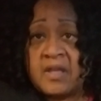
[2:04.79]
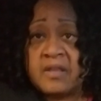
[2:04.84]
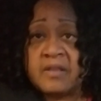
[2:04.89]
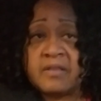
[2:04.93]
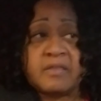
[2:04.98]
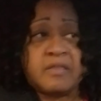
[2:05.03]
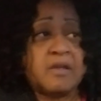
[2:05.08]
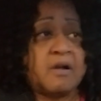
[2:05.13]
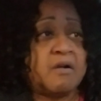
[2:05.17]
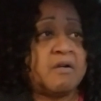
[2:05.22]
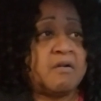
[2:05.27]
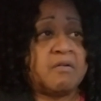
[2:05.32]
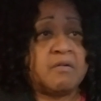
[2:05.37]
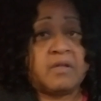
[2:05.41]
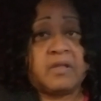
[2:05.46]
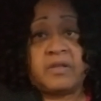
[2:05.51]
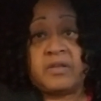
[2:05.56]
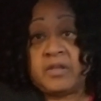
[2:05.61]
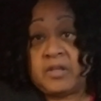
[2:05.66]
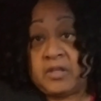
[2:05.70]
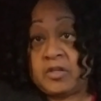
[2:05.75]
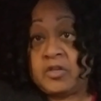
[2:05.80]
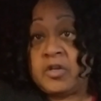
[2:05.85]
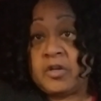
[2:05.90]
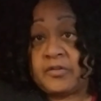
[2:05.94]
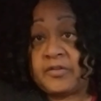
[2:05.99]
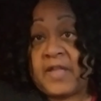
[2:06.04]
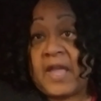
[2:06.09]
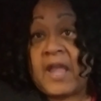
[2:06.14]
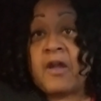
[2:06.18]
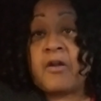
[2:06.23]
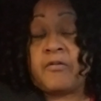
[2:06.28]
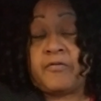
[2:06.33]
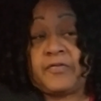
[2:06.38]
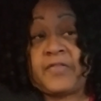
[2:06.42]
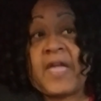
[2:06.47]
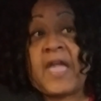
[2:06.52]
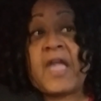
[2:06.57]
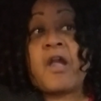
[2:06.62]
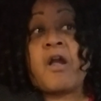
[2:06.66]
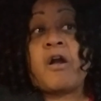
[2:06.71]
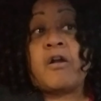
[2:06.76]
So, because they're,
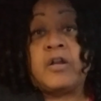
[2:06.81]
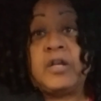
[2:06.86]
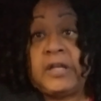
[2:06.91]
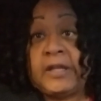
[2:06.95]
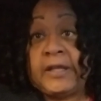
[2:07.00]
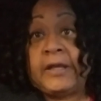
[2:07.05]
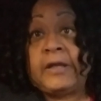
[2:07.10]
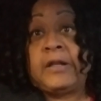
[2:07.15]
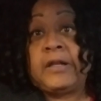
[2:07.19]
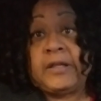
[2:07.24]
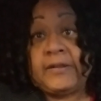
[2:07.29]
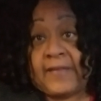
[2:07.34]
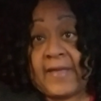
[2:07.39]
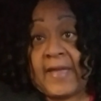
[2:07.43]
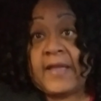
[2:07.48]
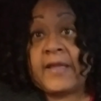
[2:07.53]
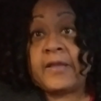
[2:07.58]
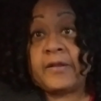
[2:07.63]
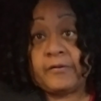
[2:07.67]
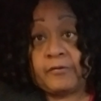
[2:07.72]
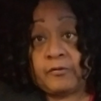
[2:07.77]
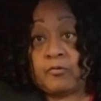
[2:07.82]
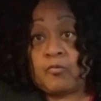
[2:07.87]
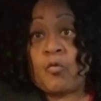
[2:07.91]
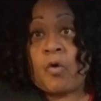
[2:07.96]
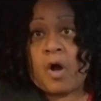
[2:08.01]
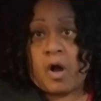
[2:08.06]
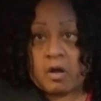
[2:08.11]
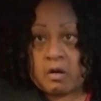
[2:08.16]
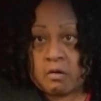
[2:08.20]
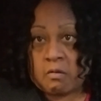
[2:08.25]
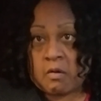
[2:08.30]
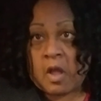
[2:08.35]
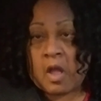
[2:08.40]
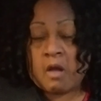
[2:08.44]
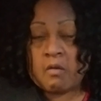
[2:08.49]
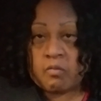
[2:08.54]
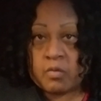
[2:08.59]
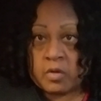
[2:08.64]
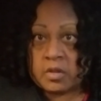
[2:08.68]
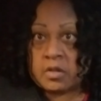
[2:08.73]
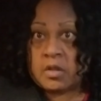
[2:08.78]
they are legally, they can walk
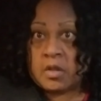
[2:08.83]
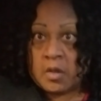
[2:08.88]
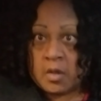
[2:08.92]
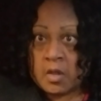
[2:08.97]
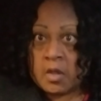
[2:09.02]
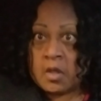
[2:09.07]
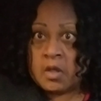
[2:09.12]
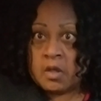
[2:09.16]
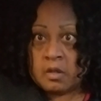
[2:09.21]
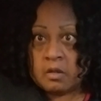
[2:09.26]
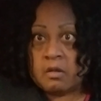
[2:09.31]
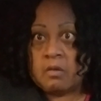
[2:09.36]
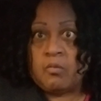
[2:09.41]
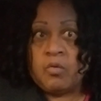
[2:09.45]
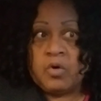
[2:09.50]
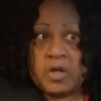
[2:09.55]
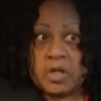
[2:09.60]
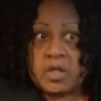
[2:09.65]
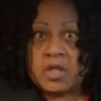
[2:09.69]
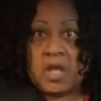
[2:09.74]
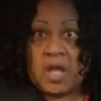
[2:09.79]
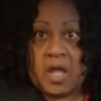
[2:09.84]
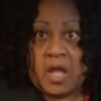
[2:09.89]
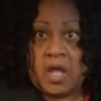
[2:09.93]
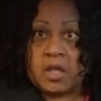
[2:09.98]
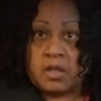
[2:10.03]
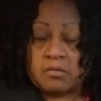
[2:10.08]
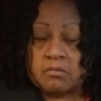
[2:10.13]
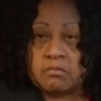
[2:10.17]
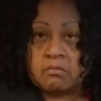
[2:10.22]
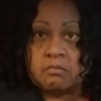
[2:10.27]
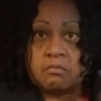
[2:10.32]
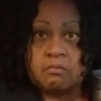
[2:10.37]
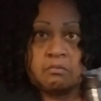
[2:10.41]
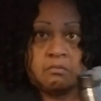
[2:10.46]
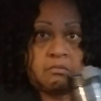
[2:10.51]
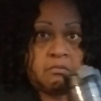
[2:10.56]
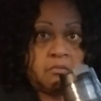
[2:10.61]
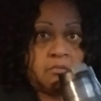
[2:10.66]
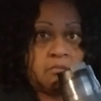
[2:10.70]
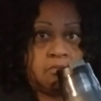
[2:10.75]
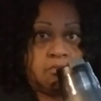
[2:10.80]
around with, with a gun.
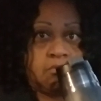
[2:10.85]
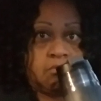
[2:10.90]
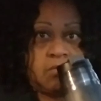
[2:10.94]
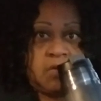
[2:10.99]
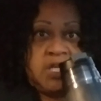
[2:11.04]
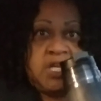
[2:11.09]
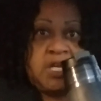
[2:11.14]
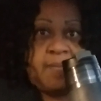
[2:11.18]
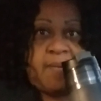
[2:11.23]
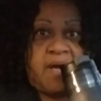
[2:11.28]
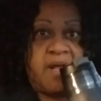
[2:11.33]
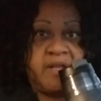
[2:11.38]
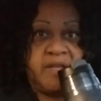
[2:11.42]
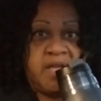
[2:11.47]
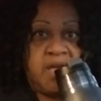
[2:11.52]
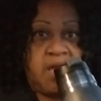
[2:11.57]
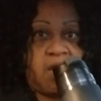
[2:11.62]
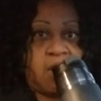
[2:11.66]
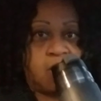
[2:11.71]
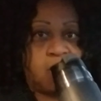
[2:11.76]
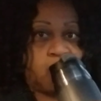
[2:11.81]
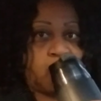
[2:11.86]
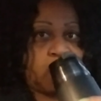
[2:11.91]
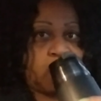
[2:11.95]
Anybody can.